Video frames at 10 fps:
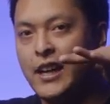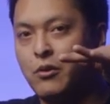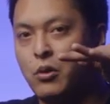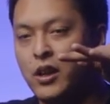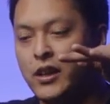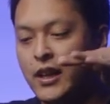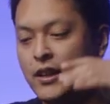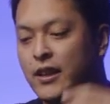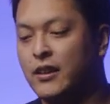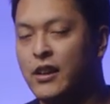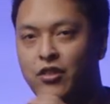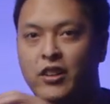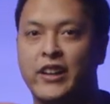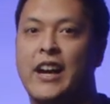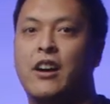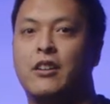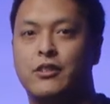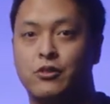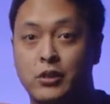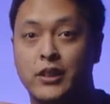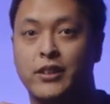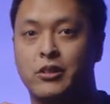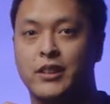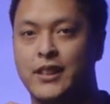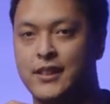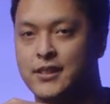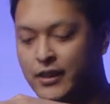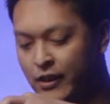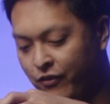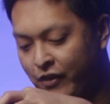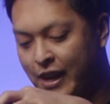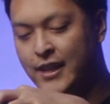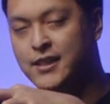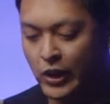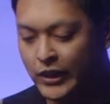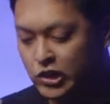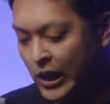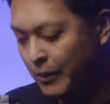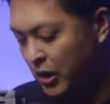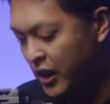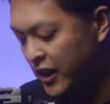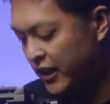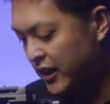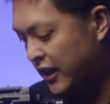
that I want and then level it out really, really easily and fast. Great tripod.